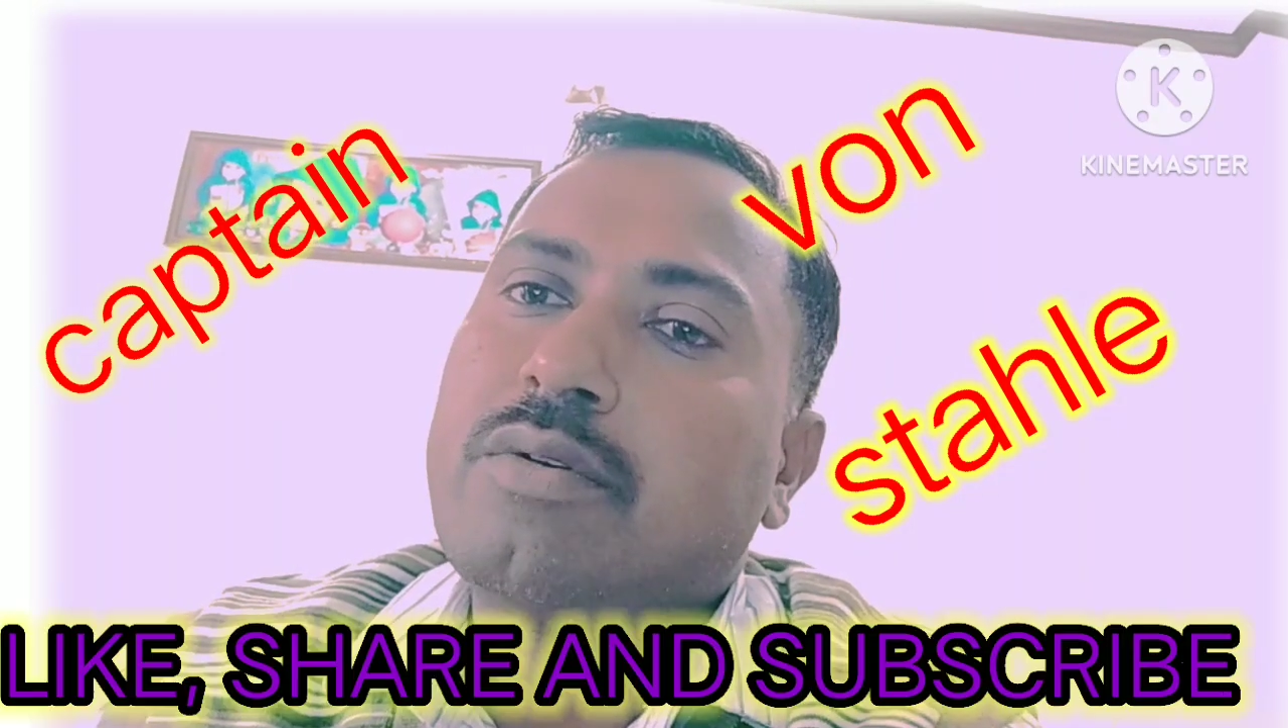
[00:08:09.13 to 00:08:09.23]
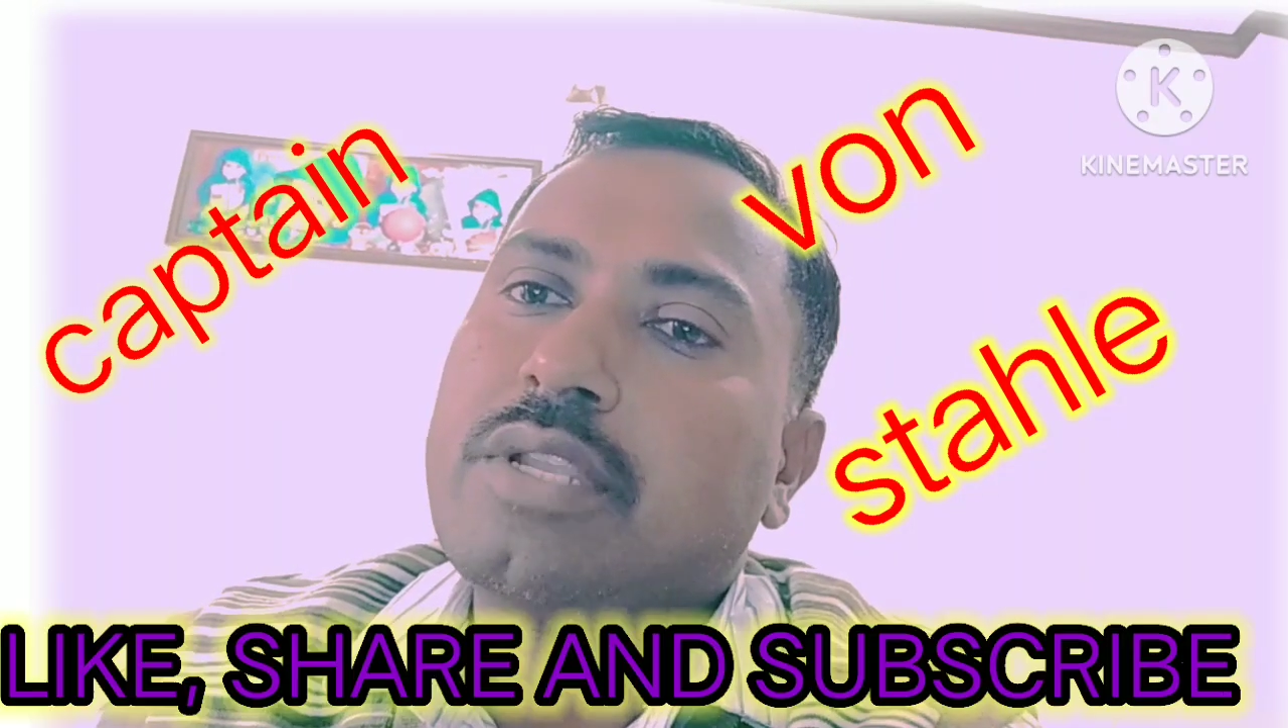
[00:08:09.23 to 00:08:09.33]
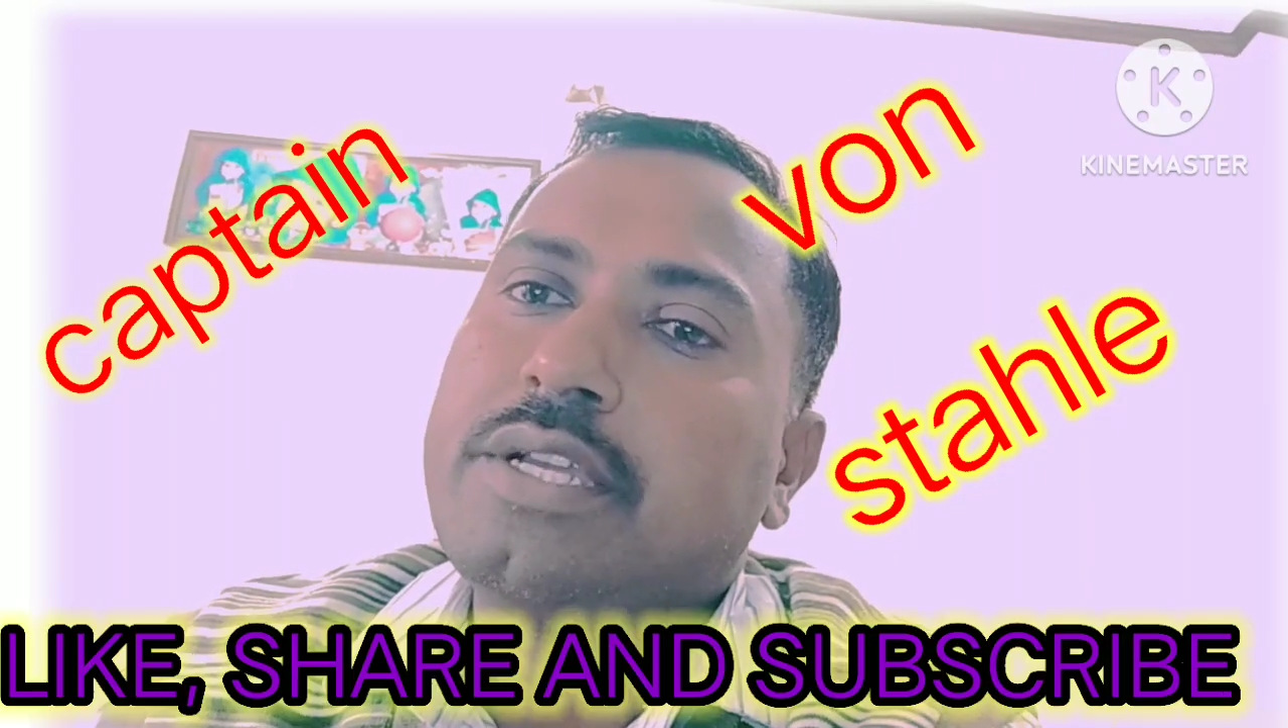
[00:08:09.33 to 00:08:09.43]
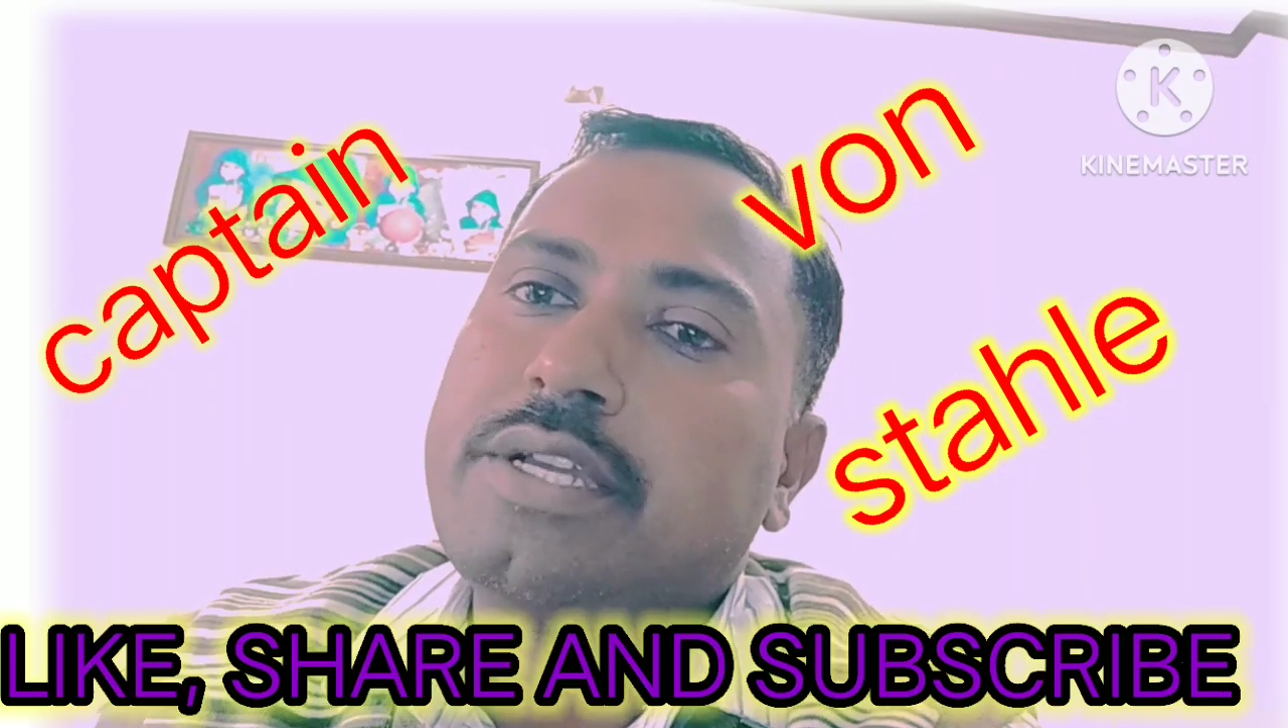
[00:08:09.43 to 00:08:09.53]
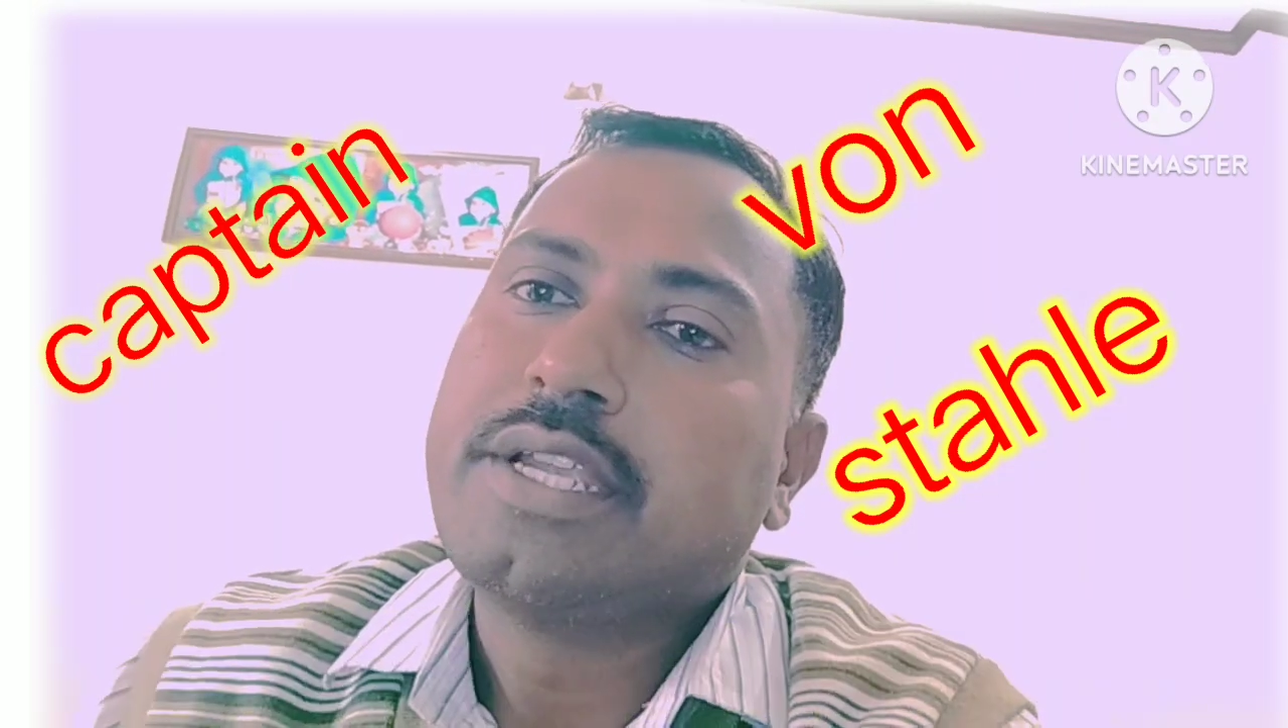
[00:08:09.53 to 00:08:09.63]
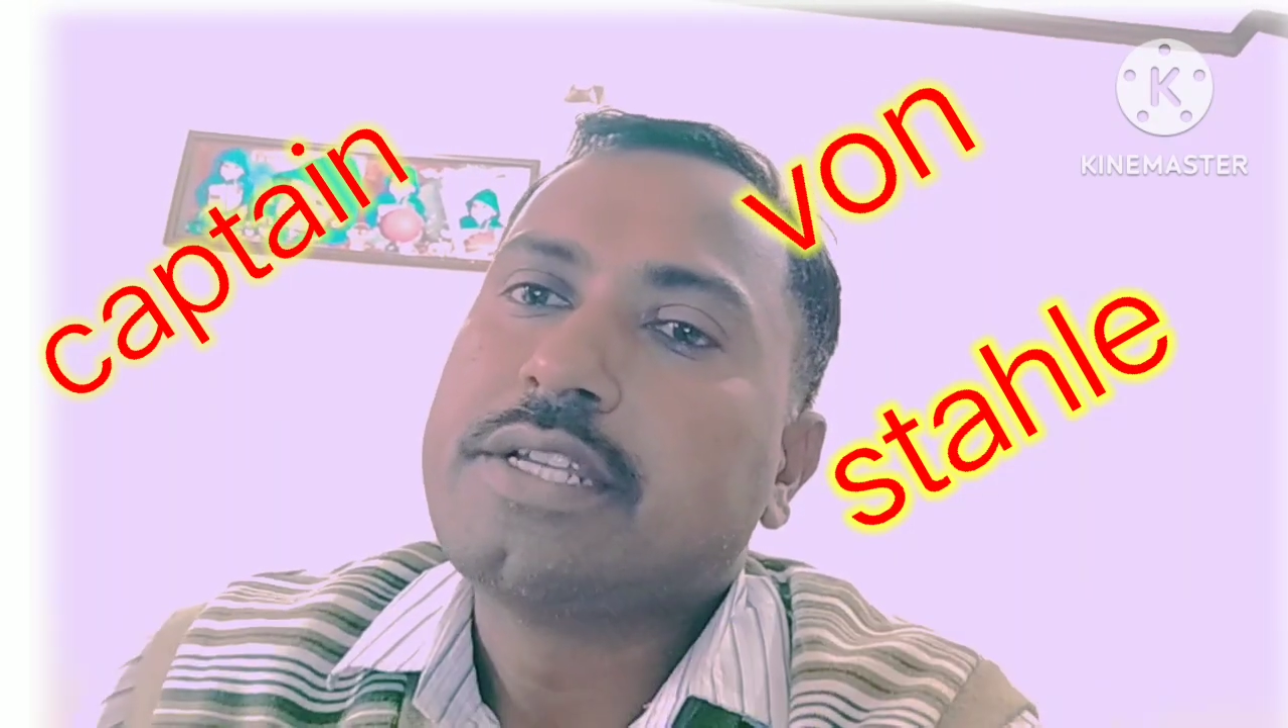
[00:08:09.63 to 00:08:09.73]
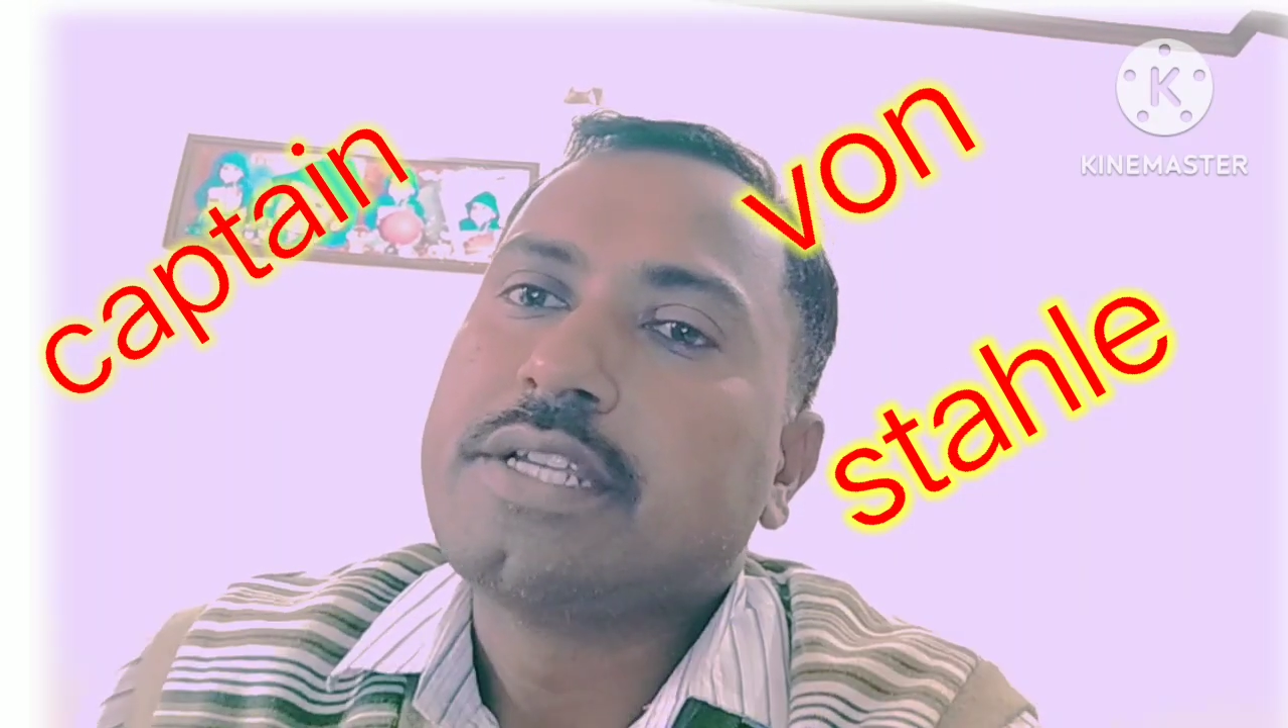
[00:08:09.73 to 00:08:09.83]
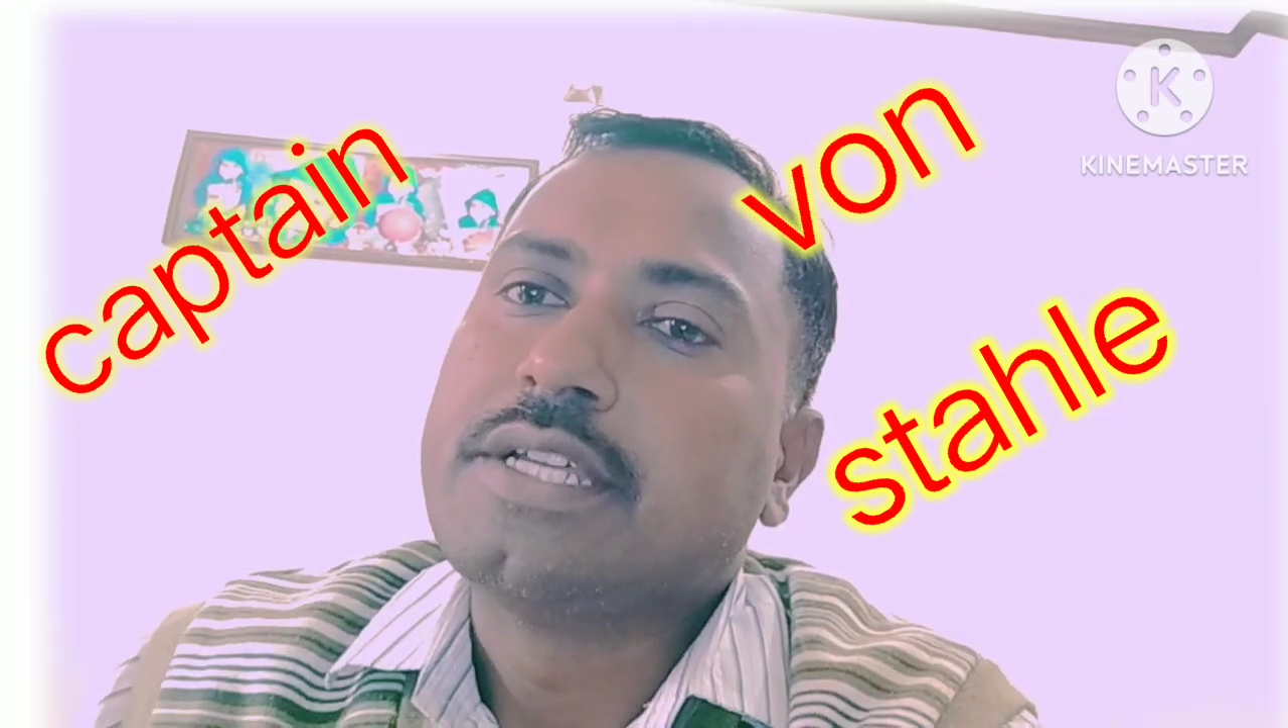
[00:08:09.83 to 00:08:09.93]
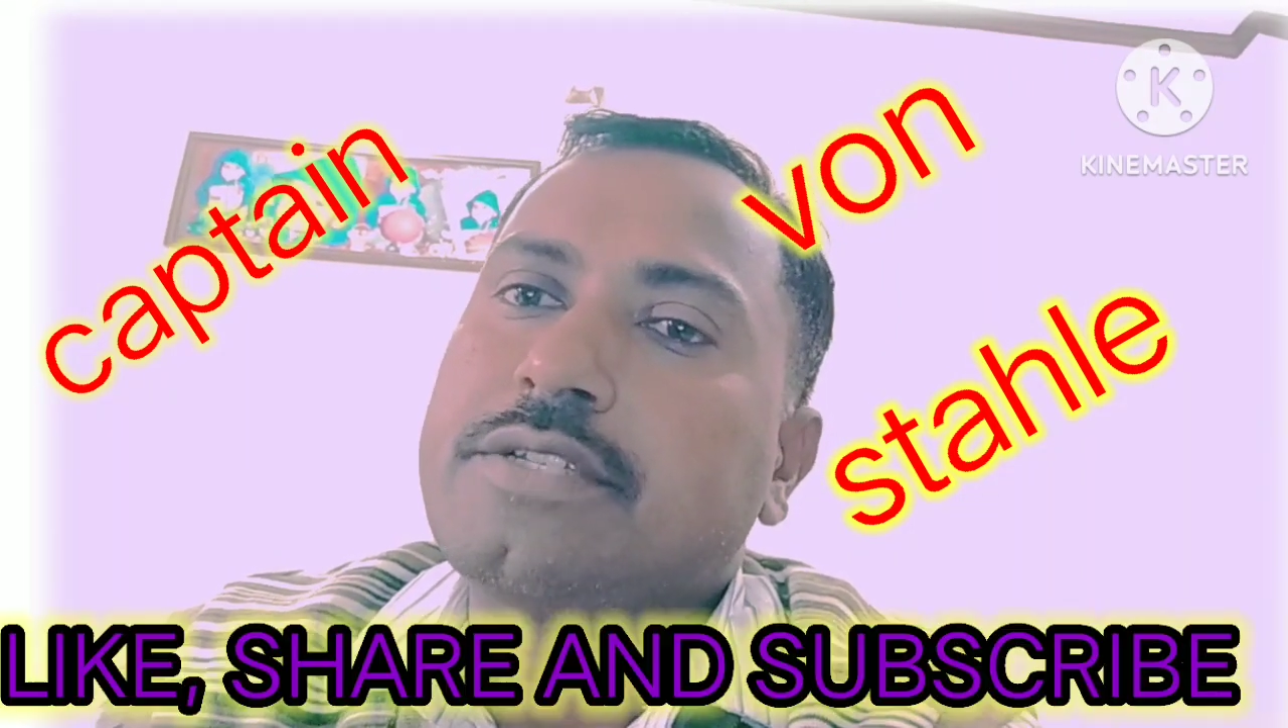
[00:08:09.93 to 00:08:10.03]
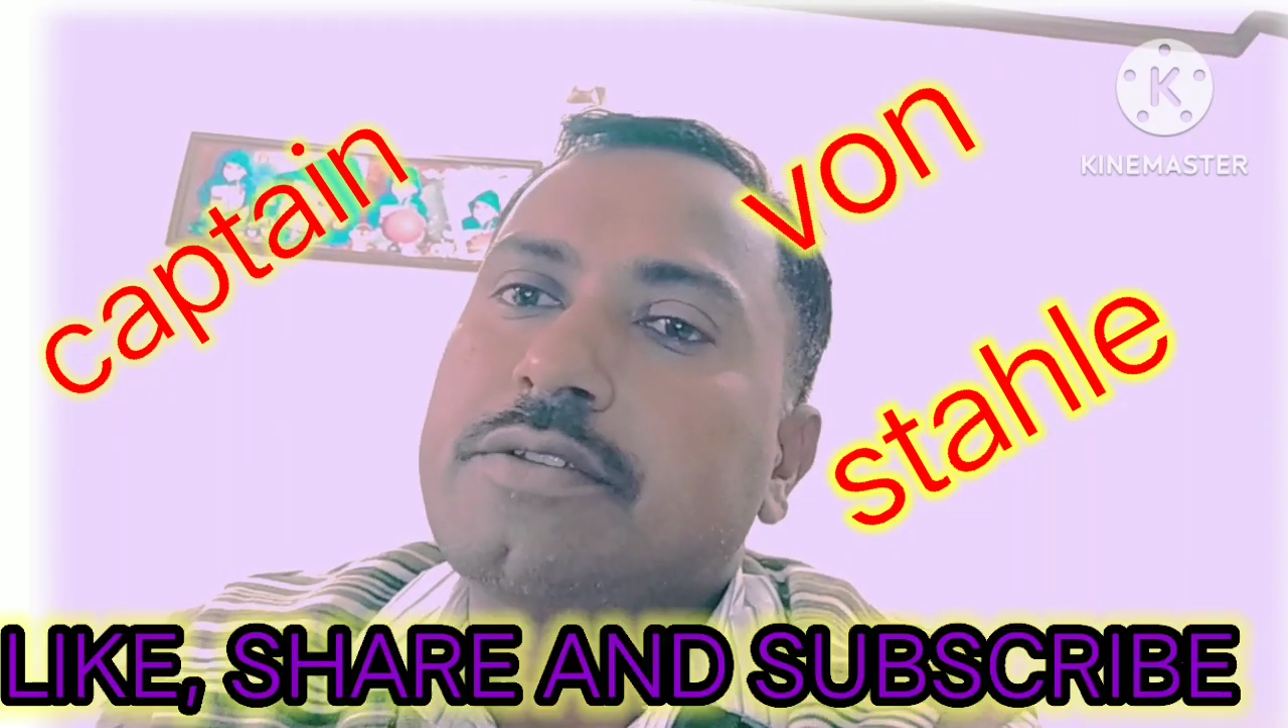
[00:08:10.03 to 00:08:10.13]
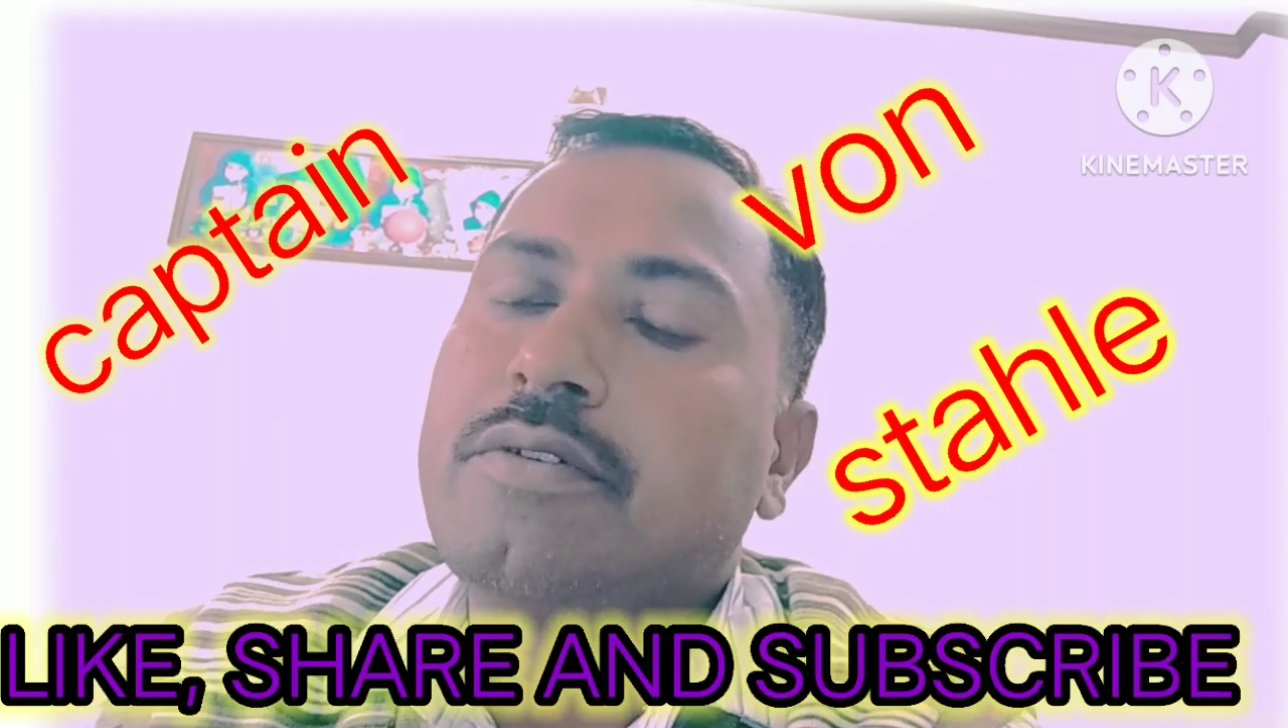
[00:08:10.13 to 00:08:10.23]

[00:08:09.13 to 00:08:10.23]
only greatness